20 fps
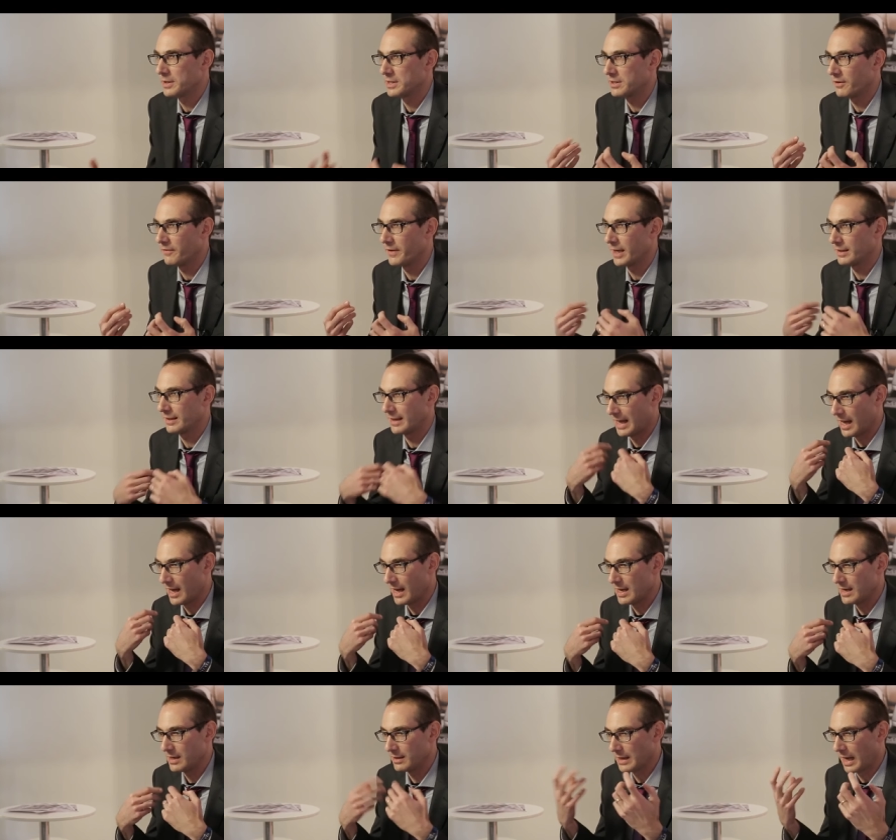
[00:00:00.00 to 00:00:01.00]
it's the fact that
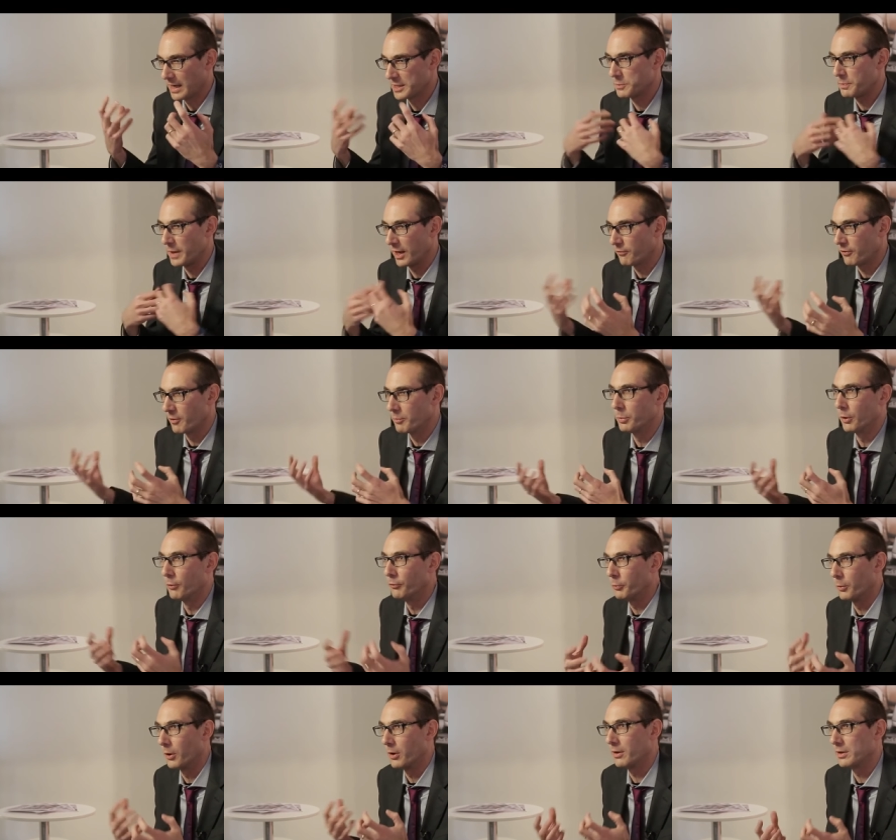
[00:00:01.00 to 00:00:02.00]
I speak from
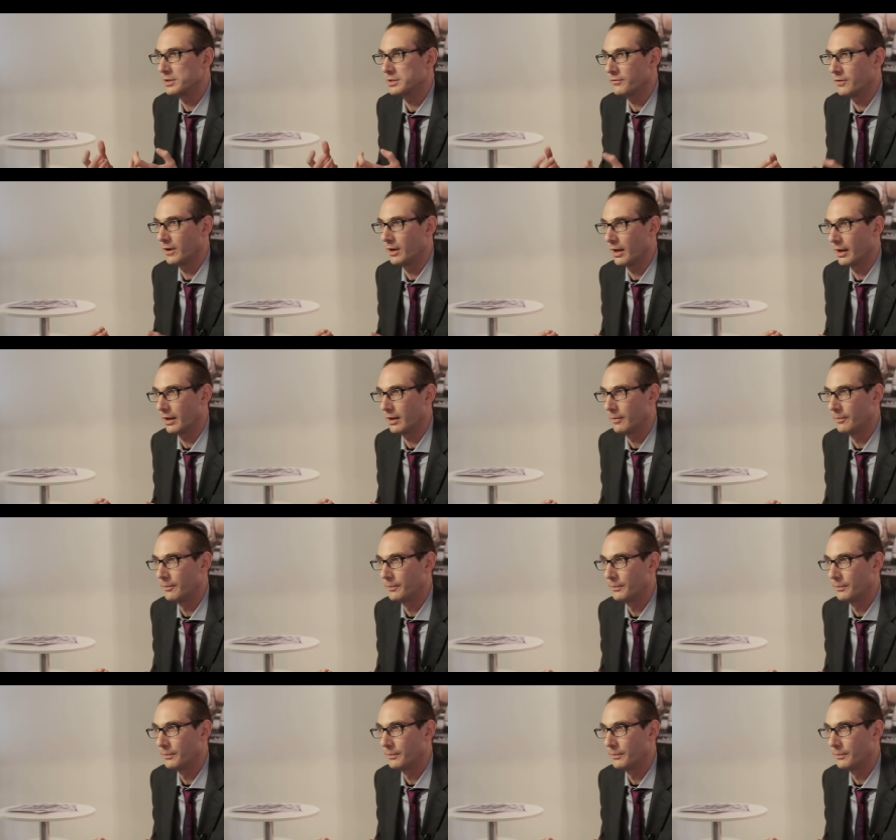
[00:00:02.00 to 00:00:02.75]
both worlds, if you like.